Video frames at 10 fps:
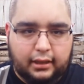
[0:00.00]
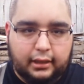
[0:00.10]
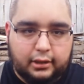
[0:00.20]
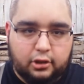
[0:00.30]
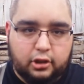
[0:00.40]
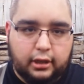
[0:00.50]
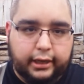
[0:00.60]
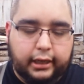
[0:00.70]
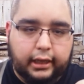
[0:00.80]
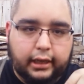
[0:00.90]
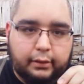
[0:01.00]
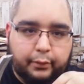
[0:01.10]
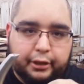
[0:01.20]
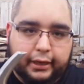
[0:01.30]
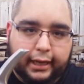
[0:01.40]
it's shiny, and
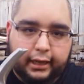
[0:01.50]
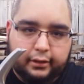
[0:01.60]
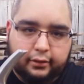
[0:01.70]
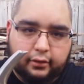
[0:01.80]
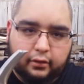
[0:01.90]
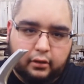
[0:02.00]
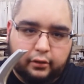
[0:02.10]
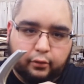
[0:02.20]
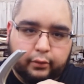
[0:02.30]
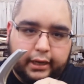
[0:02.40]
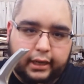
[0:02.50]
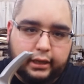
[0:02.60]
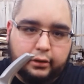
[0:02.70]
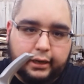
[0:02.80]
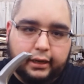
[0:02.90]
when your hands are sweaty,
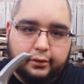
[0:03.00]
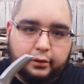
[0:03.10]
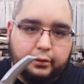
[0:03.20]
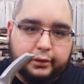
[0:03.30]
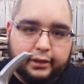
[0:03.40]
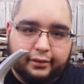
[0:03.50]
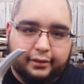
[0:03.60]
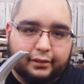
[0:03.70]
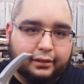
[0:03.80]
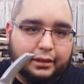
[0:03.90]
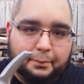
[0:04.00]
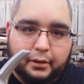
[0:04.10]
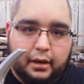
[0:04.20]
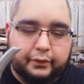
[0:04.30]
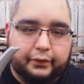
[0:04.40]
your hands are going to slip
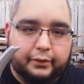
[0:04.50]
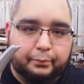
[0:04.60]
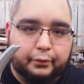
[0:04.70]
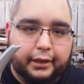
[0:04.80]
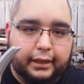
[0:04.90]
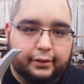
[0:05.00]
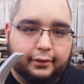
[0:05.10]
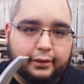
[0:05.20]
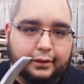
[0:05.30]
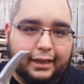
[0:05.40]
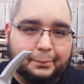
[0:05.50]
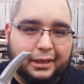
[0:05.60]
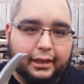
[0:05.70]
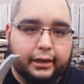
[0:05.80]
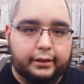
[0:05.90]
off of it pretty easily. So that can be
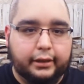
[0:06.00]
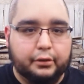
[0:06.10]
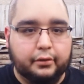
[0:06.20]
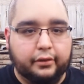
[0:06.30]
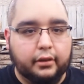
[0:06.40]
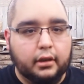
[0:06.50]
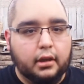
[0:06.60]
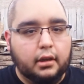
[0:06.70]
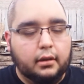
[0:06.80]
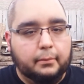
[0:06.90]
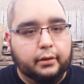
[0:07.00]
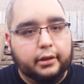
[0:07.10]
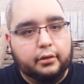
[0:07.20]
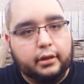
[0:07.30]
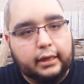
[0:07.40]
kind of dangerous.
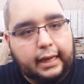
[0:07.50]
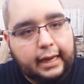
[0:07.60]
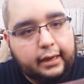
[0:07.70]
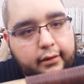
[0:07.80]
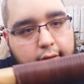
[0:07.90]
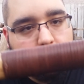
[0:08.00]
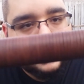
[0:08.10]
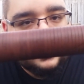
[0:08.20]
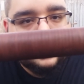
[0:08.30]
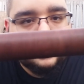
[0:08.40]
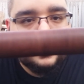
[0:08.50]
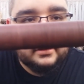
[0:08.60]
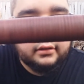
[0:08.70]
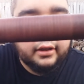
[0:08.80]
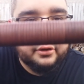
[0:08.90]
But you can add like this
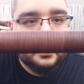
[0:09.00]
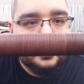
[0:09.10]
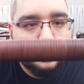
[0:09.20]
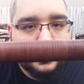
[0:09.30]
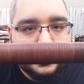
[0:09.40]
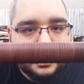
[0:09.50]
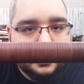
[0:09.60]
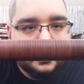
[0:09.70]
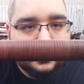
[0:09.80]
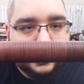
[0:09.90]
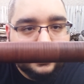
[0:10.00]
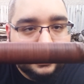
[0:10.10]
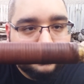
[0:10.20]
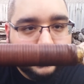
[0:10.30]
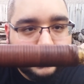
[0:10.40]
leather cordage here, like
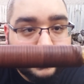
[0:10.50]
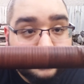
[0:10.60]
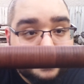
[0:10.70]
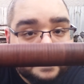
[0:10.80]
how I did it.